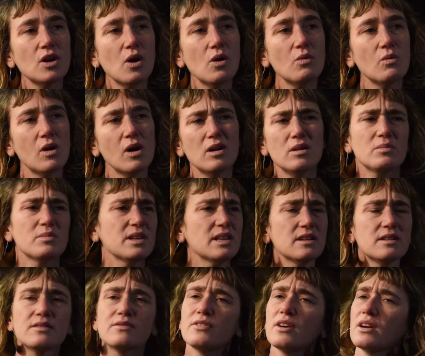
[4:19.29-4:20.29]
don't want to be
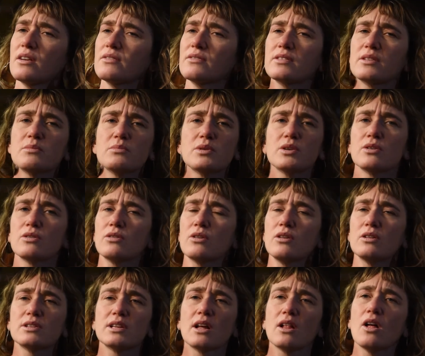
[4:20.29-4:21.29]
in front of a computer
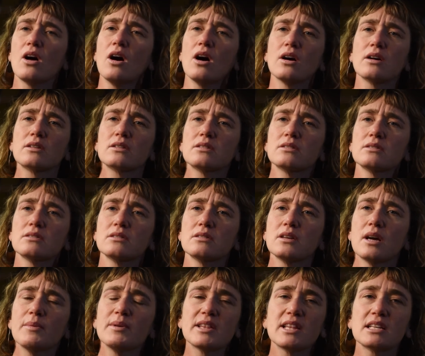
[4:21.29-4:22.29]
all day long.
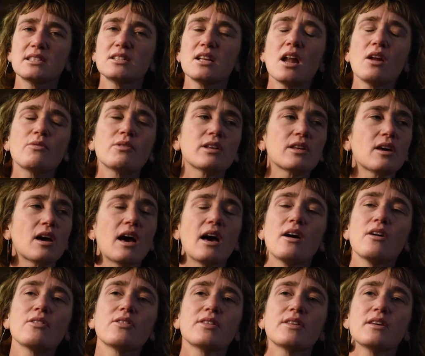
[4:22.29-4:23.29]
I mean, that's not really a
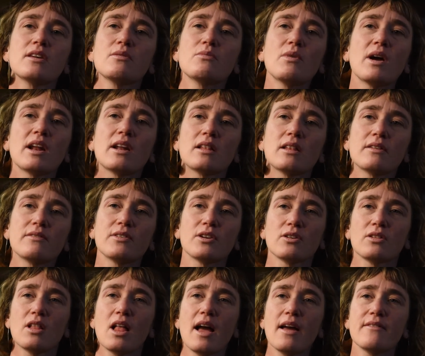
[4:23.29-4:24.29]
healthy way to live
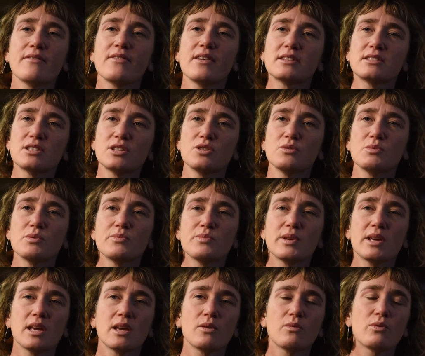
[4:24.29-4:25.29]
your life as a human
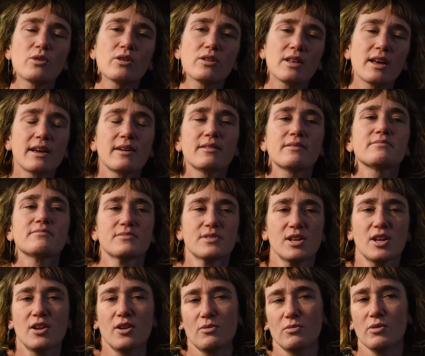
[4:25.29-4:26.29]
being. We're like,
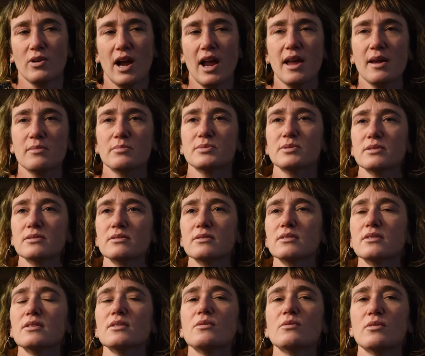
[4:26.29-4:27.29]
you know, we're apes.
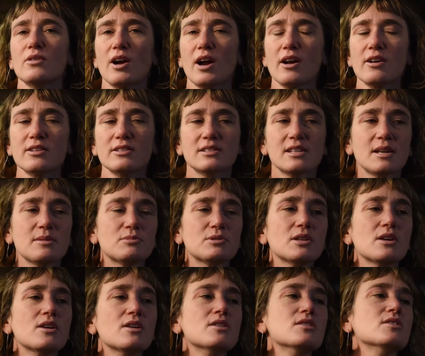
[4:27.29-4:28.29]
We're hairless
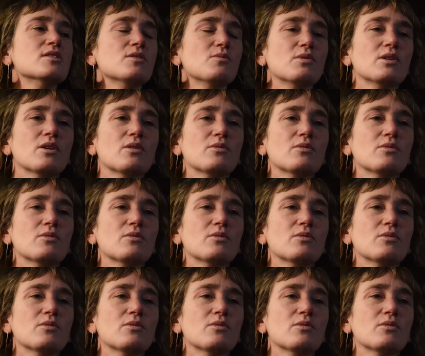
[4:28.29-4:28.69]
apes. We